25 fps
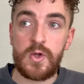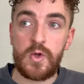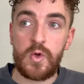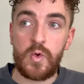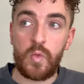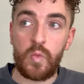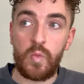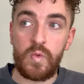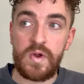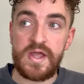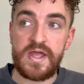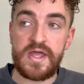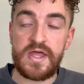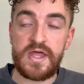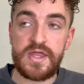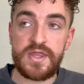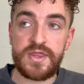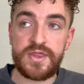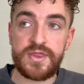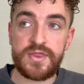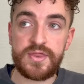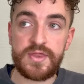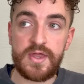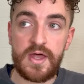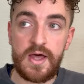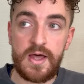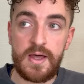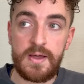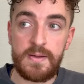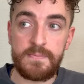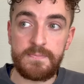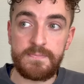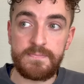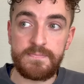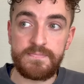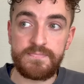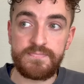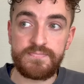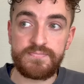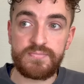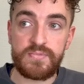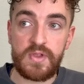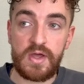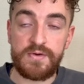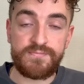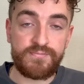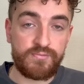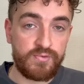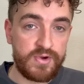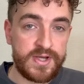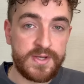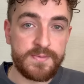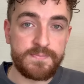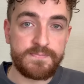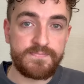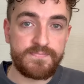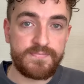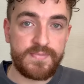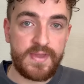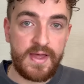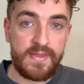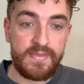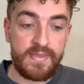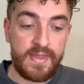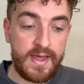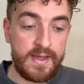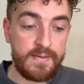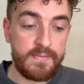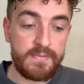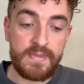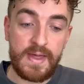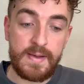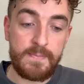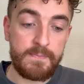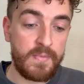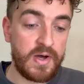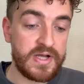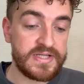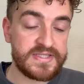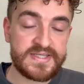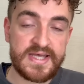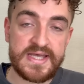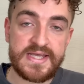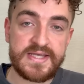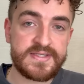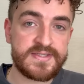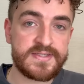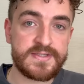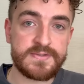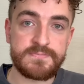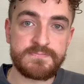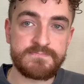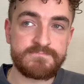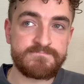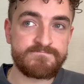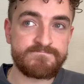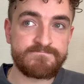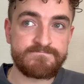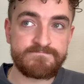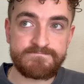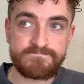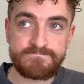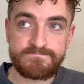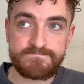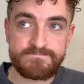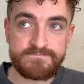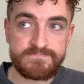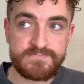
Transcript: with a freedom, and that might take some